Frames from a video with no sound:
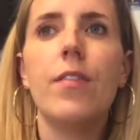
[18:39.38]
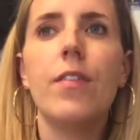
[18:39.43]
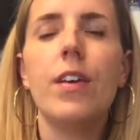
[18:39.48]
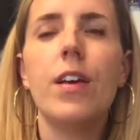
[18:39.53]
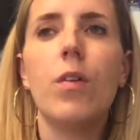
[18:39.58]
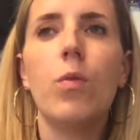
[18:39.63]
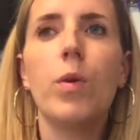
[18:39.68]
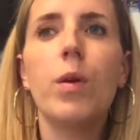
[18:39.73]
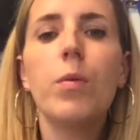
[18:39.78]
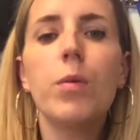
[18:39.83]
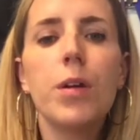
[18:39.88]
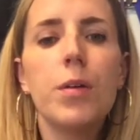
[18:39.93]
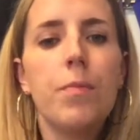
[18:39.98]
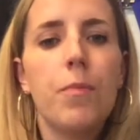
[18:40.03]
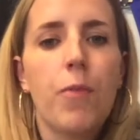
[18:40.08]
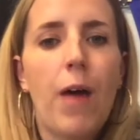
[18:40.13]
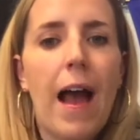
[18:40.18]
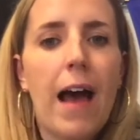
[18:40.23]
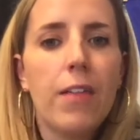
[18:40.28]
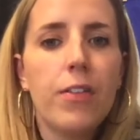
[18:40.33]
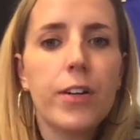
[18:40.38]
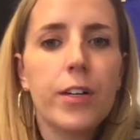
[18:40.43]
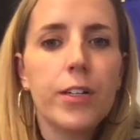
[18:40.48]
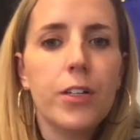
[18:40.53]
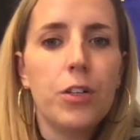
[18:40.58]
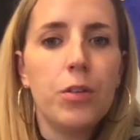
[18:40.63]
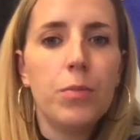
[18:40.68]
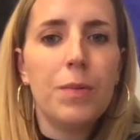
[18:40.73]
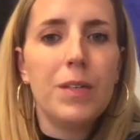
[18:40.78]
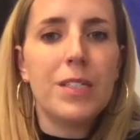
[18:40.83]
We would rather
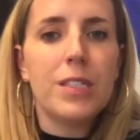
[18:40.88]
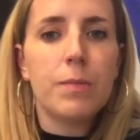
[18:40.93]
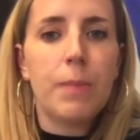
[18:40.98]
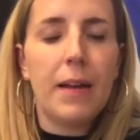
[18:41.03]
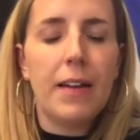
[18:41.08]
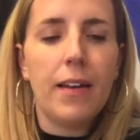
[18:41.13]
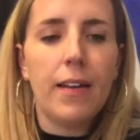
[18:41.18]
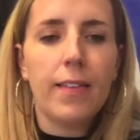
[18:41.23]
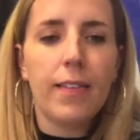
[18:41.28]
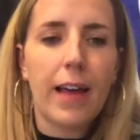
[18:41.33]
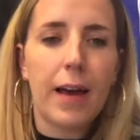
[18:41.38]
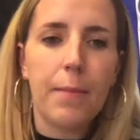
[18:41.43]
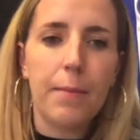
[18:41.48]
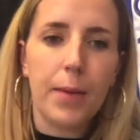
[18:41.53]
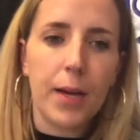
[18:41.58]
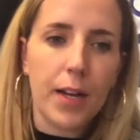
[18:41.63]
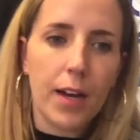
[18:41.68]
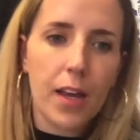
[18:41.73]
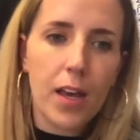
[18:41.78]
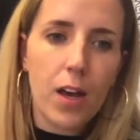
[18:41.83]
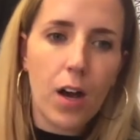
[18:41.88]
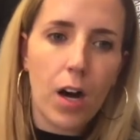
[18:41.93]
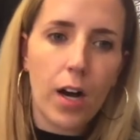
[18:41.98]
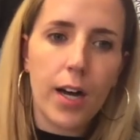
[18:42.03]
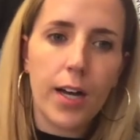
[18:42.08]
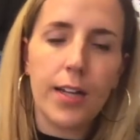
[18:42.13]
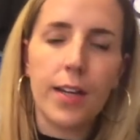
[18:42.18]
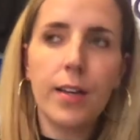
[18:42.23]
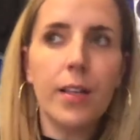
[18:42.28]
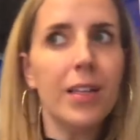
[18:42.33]
you be spending that money
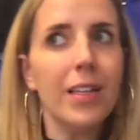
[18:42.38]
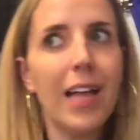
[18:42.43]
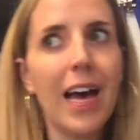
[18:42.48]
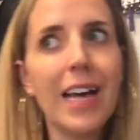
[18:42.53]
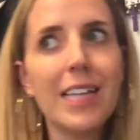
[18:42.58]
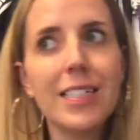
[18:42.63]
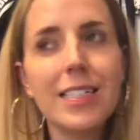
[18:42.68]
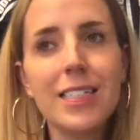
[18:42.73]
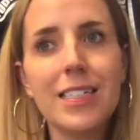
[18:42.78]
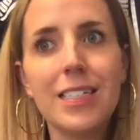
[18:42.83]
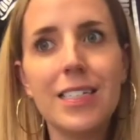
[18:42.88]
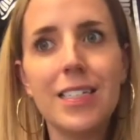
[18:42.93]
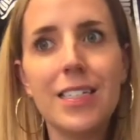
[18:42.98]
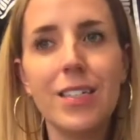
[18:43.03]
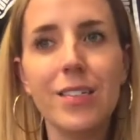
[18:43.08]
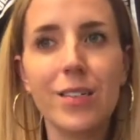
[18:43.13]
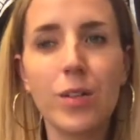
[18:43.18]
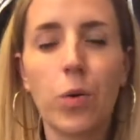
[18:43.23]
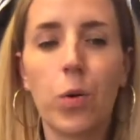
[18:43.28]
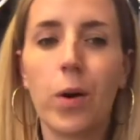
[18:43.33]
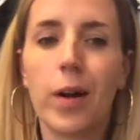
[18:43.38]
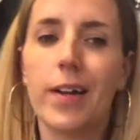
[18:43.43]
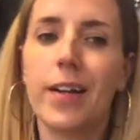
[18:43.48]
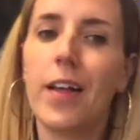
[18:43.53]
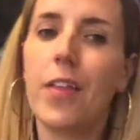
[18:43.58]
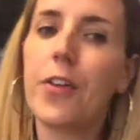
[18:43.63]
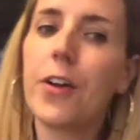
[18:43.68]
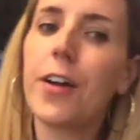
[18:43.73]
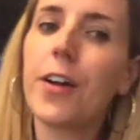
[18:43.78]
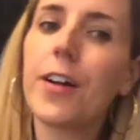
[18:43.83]
on classes or
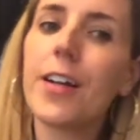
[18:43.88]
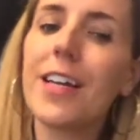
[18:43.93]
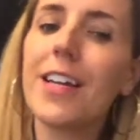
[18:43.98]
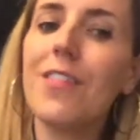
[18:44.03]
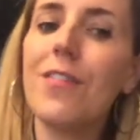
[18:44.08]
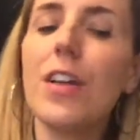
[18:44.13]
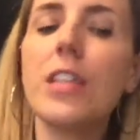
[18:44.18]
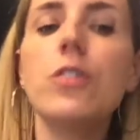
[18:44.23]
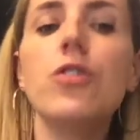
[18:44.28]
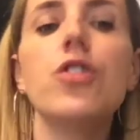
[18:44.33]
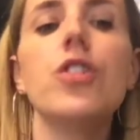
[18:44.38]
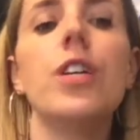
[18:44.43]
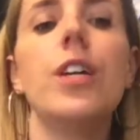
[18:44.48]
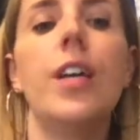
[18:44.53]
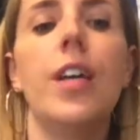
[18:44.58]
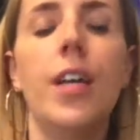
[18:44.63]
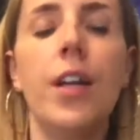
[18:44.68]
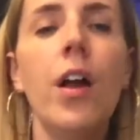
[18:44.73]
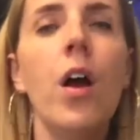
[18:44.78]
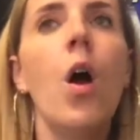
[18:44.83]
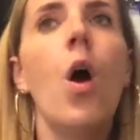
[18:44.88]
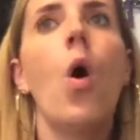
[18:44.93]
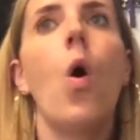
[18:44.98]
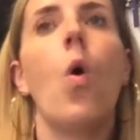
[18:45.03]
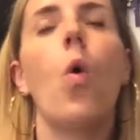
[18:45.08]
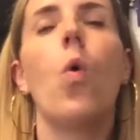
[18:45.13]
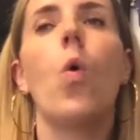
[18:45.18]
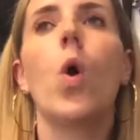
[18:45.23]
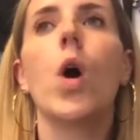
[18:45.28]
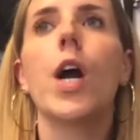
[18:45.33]
another convention
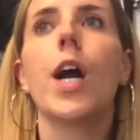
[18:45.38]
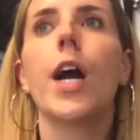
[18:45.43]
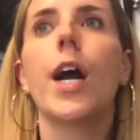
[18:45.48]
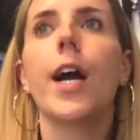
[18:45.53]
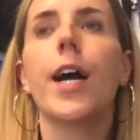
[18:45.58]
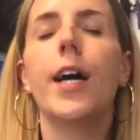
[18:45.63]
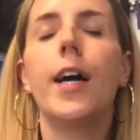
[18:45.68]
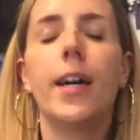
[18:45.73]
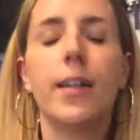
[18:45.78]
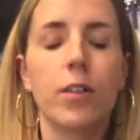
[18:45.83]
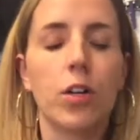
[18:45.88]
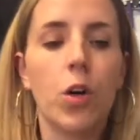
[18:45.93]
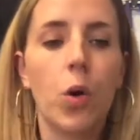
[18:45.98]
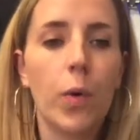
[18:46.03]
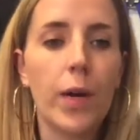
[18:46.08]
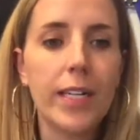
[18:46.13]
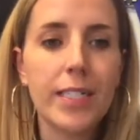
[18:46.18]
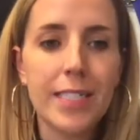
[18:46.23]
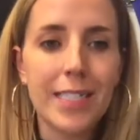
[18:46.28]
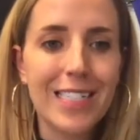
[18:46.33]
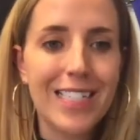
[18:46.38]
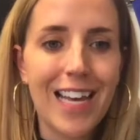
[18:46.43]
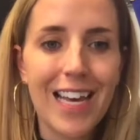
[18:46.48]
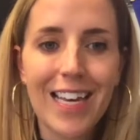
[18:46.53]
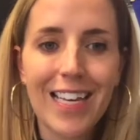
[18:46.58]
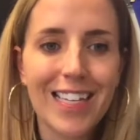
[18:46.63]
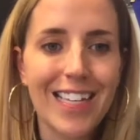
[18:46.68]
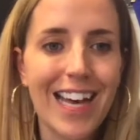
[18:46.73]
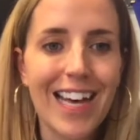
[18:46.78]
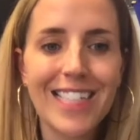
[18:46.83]
or going to take
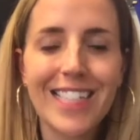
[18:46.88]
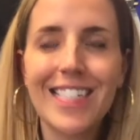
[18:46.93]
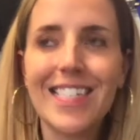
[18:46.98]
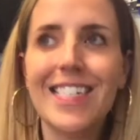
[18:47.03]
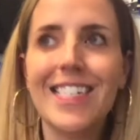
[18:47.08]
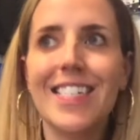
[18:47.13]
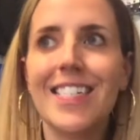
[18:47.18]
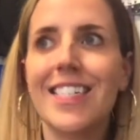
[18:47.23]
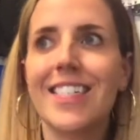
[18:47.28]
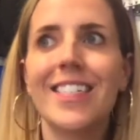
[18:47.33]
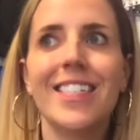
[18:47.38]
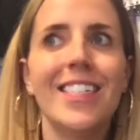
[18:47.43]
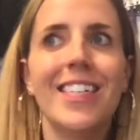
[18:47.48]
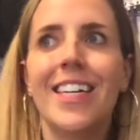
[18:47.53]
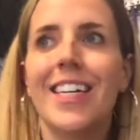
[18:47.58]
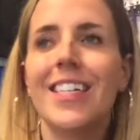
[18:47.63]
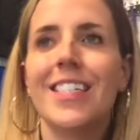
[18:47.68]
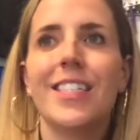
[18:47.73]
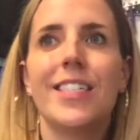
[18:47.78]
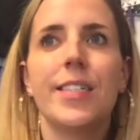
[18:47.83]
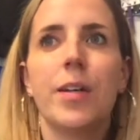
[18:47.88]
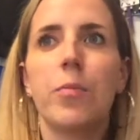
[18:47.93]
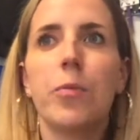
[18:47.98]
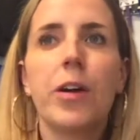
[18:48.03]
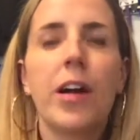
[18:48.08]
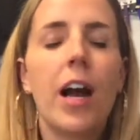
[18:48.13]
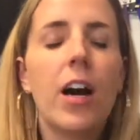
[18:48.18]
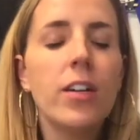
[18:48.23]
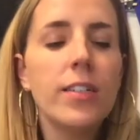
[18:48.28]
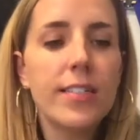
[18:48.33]
classes somewhere
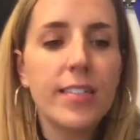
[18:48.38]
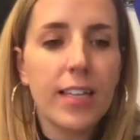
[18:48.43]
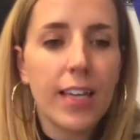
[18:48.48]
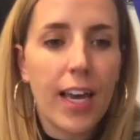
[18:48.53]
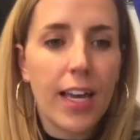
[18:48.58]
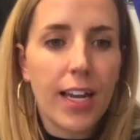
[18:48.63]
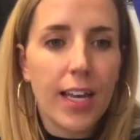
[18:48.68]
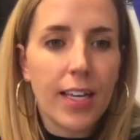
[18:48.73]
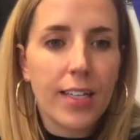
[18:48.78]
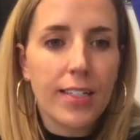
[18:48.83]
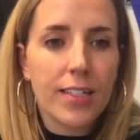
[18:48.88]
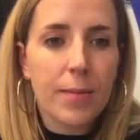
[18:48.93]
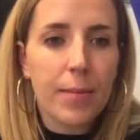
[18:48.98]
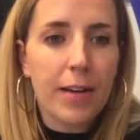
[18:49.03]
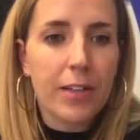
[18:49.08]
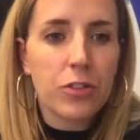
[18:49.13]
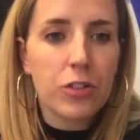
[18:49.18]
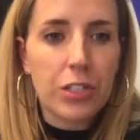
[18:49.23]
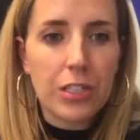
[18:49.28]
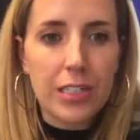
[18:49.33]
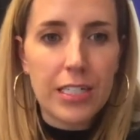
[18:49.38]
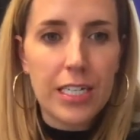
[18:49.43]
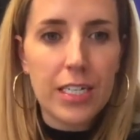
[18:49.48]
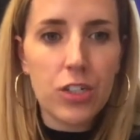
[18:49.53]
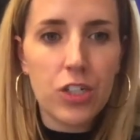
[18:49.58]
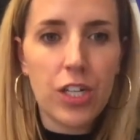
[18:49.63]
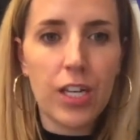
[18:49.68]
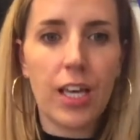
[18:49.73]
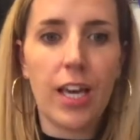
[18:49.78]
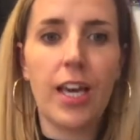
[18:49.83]
else and getting some extra
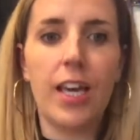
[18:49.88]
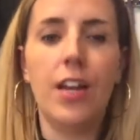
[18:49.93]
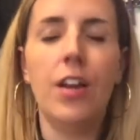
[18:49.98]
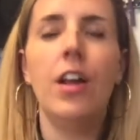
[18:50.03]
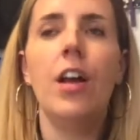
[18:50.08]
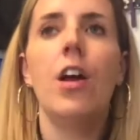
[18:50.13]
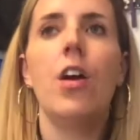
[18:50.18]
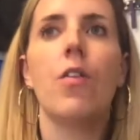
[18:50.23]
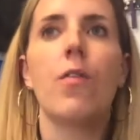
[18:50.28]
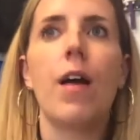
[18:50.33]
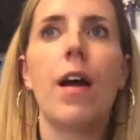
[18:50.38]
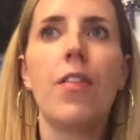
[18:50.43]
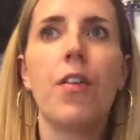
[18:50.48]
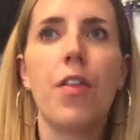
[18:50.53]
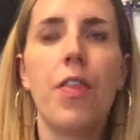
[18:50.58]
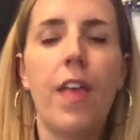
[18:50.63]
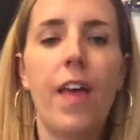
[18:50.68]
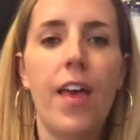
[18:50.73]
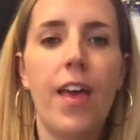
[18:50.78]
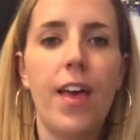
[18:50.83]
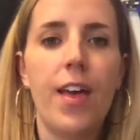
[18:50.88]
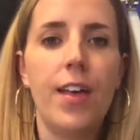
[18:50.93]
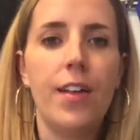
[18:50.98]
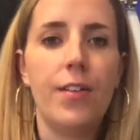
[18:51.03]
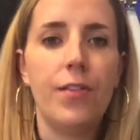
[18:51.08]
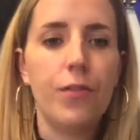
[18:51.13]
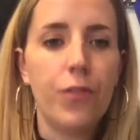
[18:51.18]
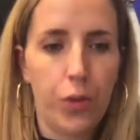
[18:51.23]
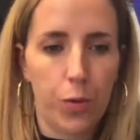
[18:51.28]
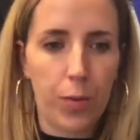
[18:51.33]
teaching in rather than
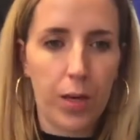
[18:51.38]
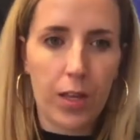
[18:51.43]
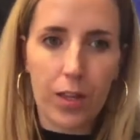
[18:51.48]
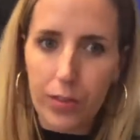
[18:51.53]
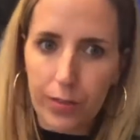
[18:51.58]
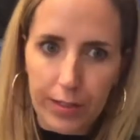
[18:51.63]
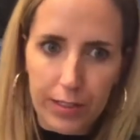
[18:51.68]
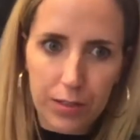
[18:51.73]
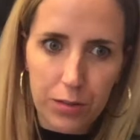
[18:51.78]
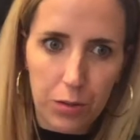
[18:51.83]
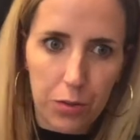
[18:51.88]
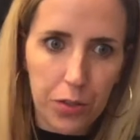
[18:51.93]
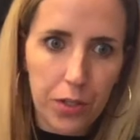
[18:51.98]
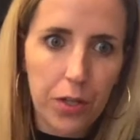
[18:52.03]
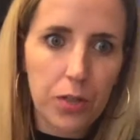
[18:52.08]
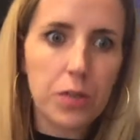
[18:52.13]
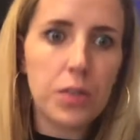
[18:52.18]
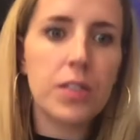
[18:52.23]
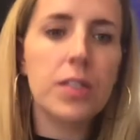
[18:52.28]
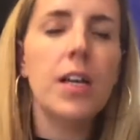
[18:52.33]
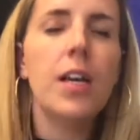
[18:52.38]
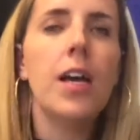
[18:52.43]
doing 3 solos.